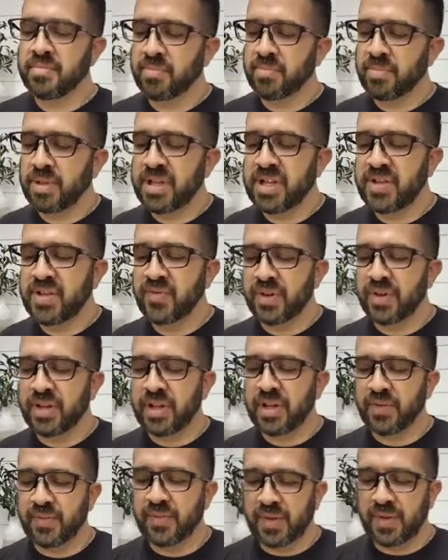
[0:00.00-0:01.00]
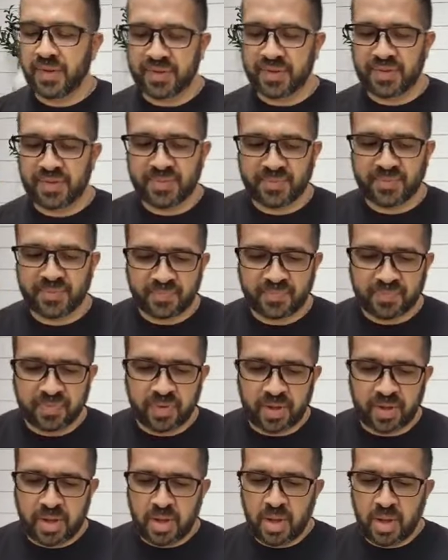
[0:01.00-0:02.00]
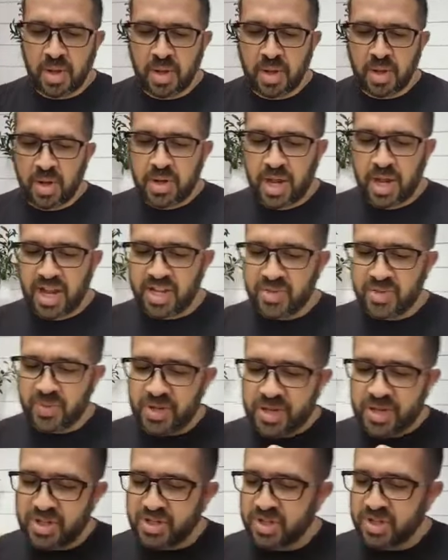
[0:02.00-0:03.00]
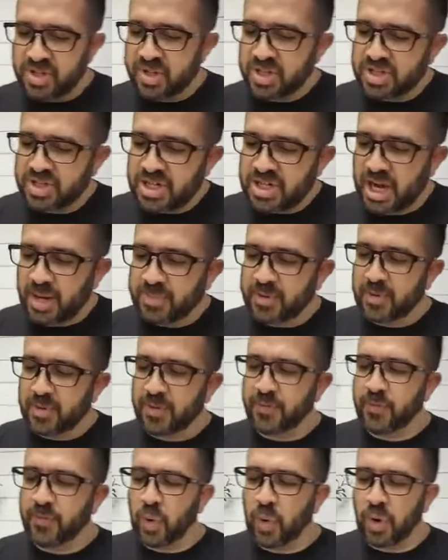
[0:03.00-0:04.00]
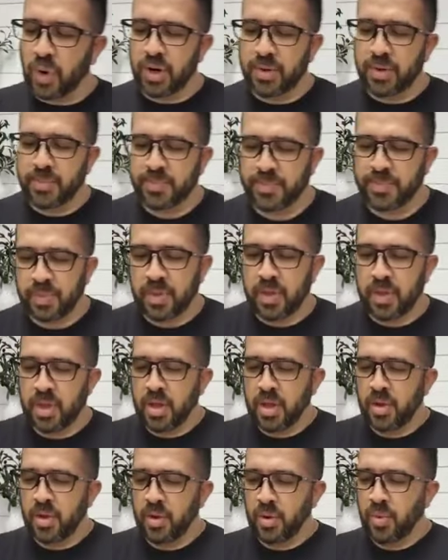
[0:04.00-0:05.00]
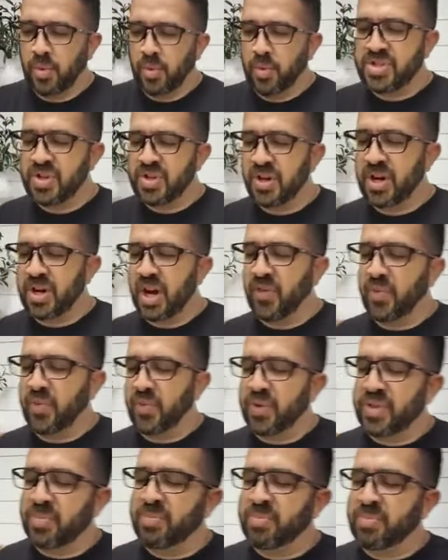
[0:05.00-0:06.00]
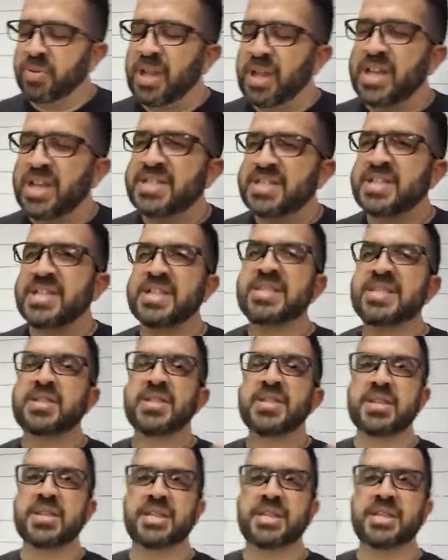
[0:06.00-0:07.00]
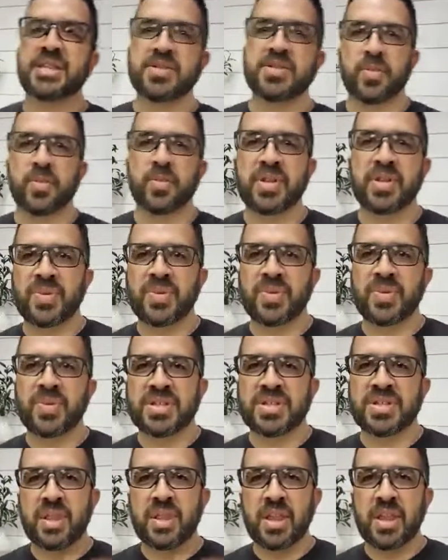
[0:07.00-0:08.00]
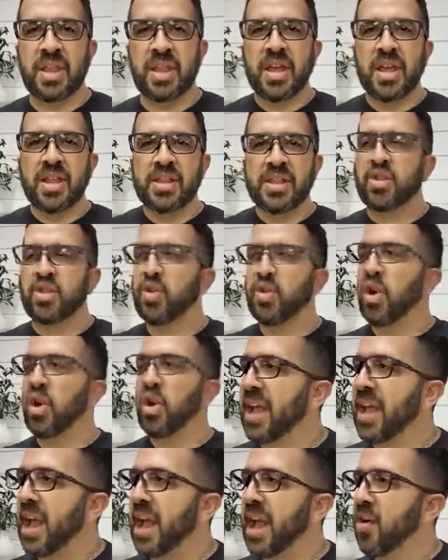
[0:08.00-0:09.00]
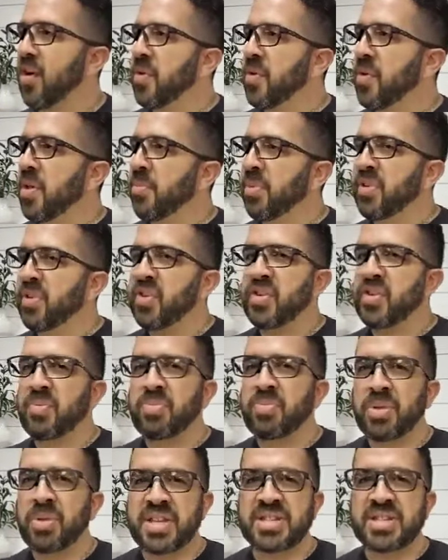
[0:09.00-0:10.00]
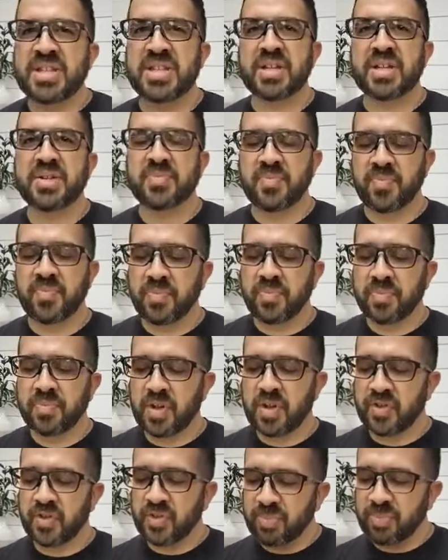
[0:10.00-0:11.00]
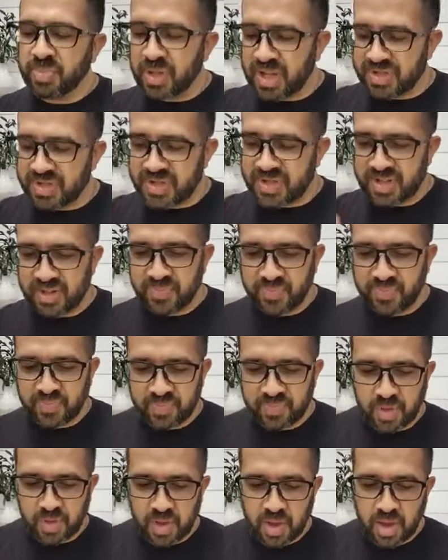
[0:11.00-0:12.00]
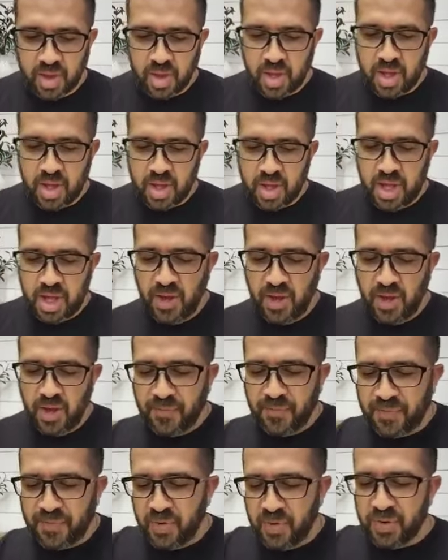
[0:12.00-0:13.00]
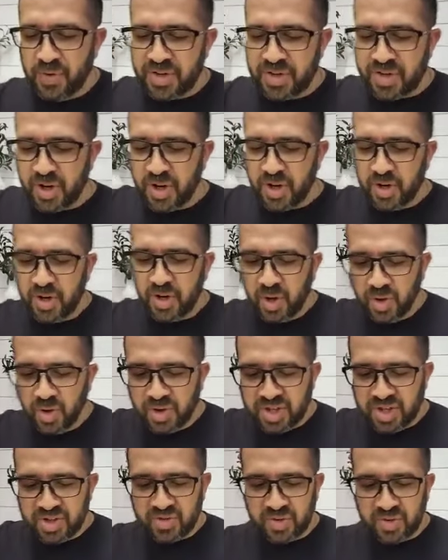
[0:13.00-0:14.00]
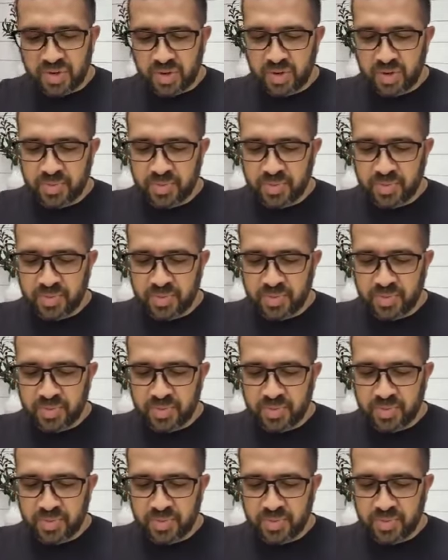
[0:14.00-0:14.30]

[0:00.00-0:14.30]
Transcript: Please forgive us. Now, as we enter the chapter 4, we start off with the blessings to Israel. We see the crying out, but there's a blessing. There's a blessing. If you return, O Israel,